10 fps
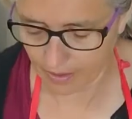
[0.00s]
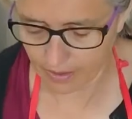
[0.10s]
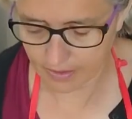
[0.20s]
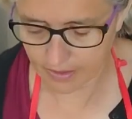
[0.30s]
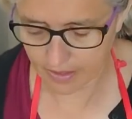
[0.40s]

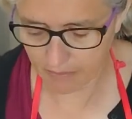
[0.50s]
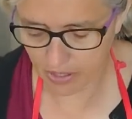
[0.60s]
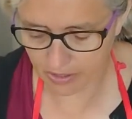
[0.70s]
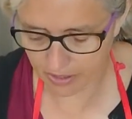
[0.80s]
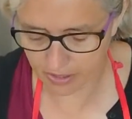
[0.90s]
Got the
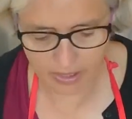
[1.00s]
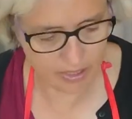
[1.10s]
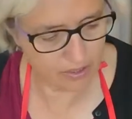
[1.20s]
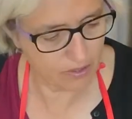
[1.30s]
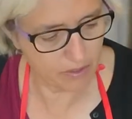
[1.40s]
butter
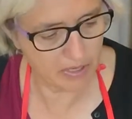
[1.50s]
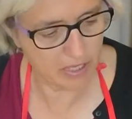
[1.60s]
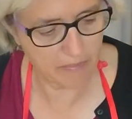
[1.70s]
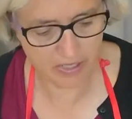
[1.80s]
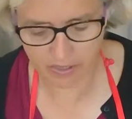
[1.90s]
into the
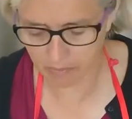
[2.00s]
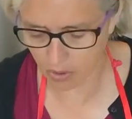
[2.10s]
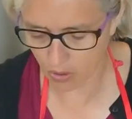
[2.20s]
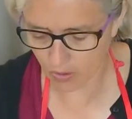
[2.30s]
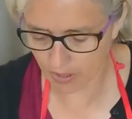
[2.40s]
big mixing
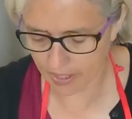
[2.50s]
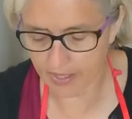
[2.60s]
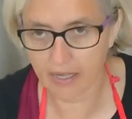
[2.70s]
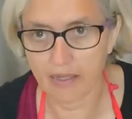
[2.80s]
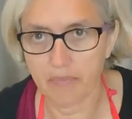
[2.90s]
bowl
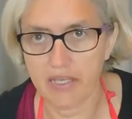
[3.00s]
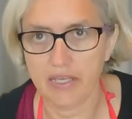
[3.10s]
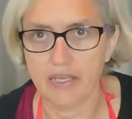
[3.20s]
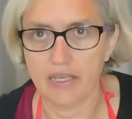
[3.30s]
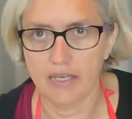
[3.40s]
and I'll
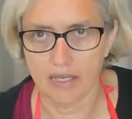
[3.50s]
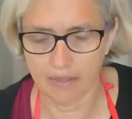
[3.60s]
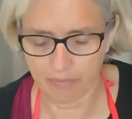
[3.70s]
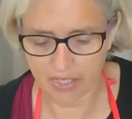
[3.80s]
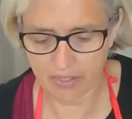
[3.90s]
be
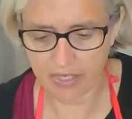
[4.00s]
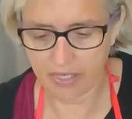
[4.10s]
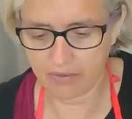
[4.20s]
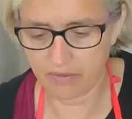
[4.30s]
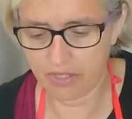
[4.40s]

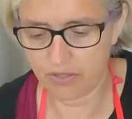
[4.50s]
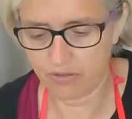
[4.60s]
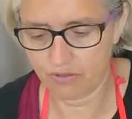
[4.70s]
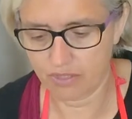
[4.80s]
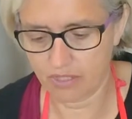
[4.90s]
mixing it with the
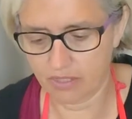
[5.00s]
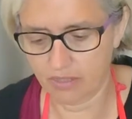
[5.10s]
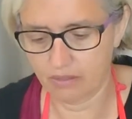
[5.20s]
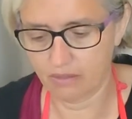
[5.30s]
sugar.